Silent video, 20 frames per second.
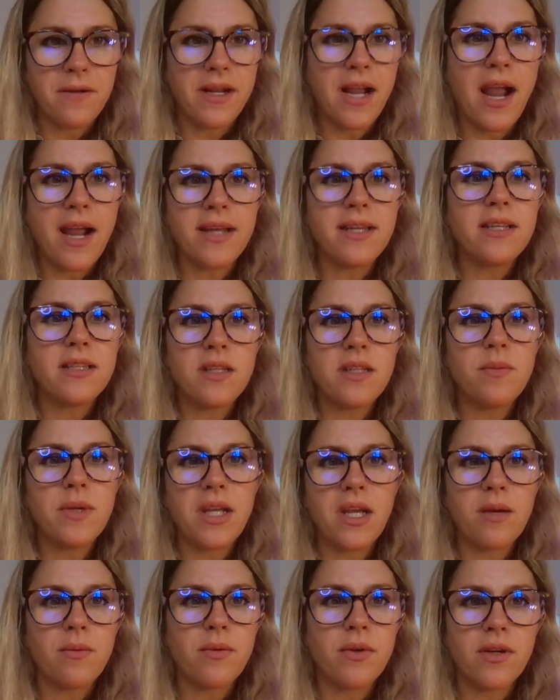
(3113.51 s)
Like I need to
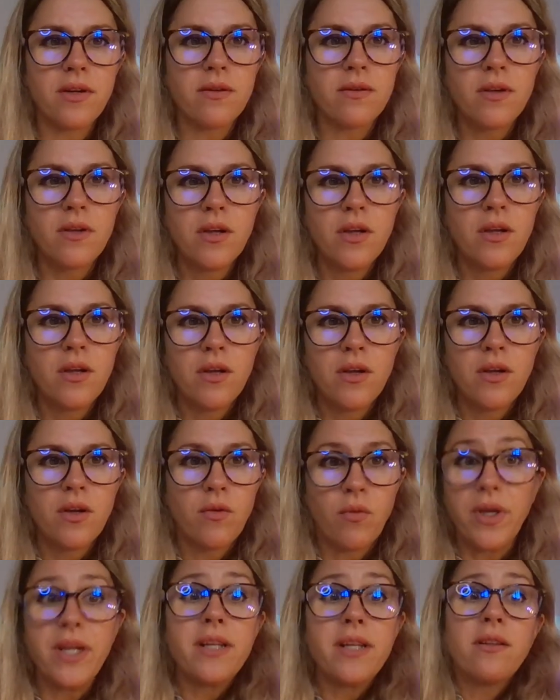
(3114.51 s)
be able to
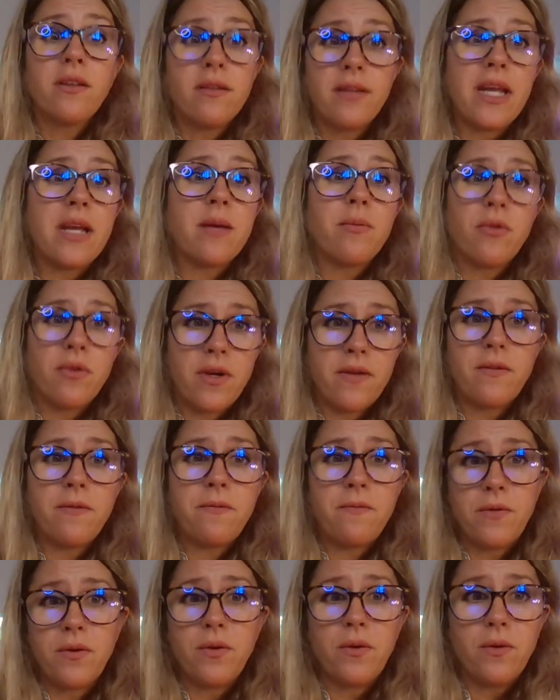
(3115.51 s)
read the label of the
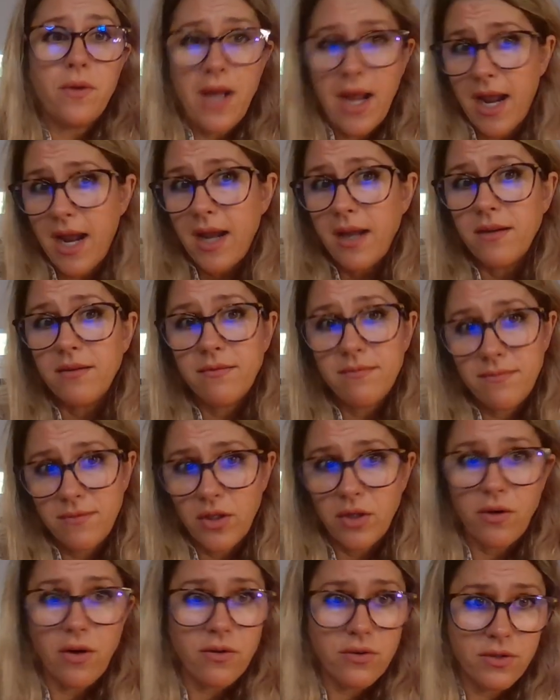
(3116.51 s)
food at
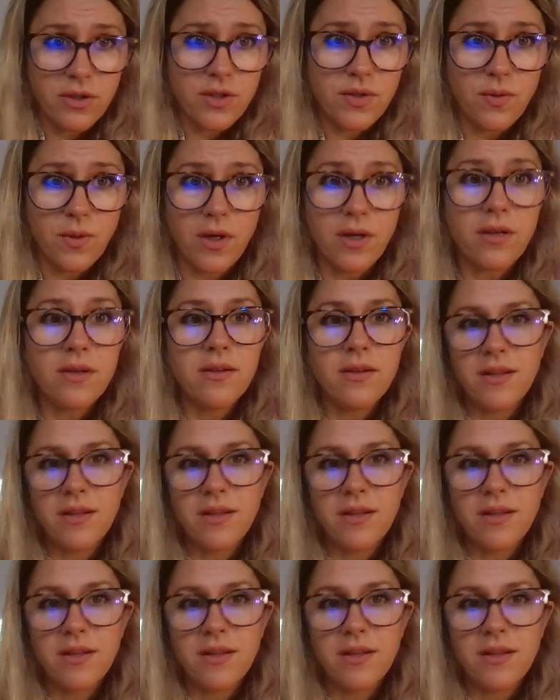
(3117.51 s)
the grocery store,